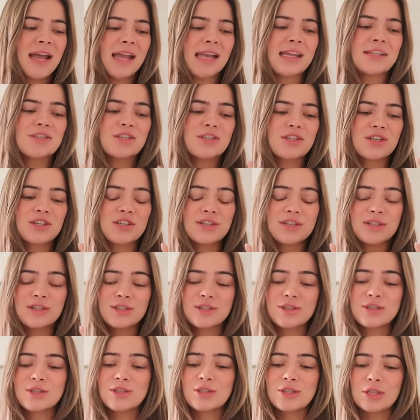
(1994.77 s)
It's just
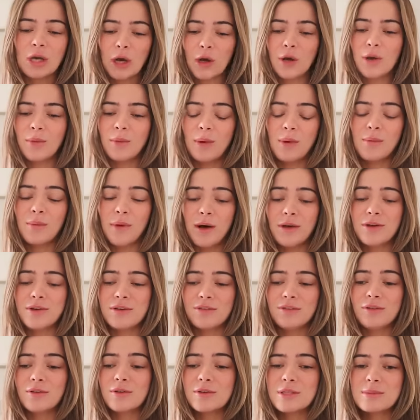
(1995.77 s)
so
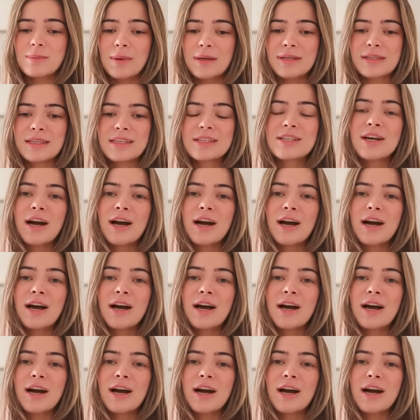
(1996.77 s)
wonderful spending